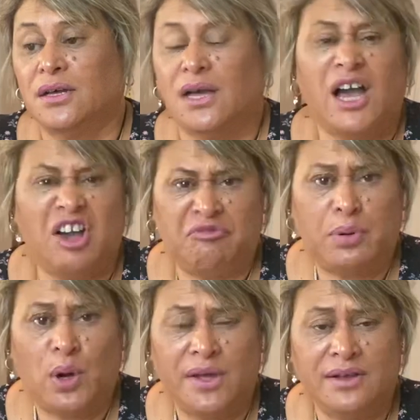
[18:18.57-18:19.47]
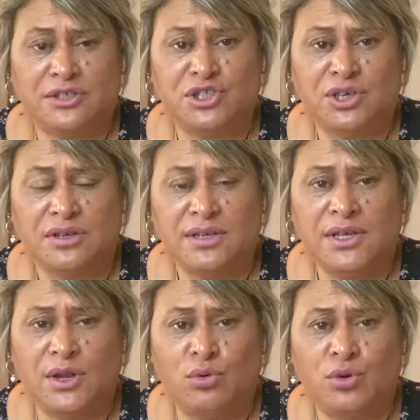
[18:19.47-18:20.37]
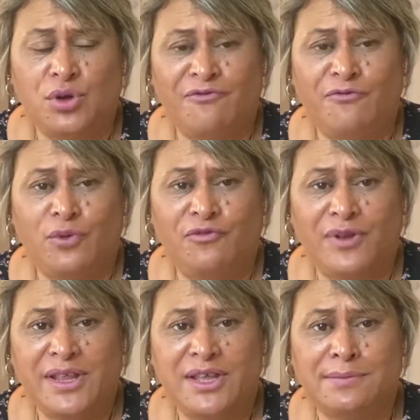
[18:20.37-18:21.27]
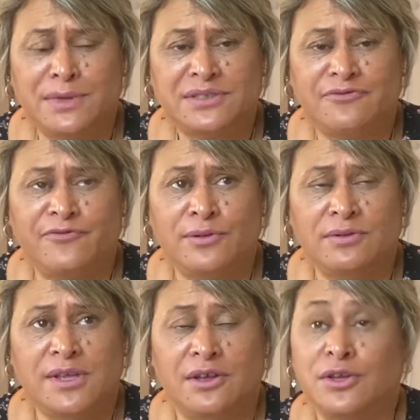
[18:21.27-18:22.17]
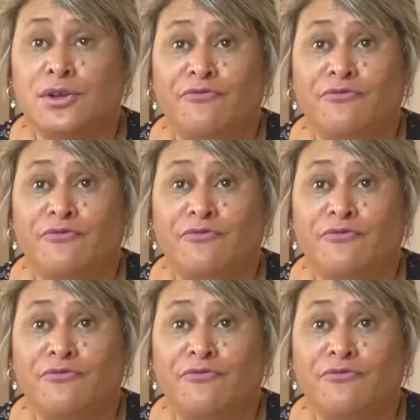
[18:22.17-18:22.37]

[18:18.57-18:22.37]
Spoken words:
half pie-ish, or not fully committed. You're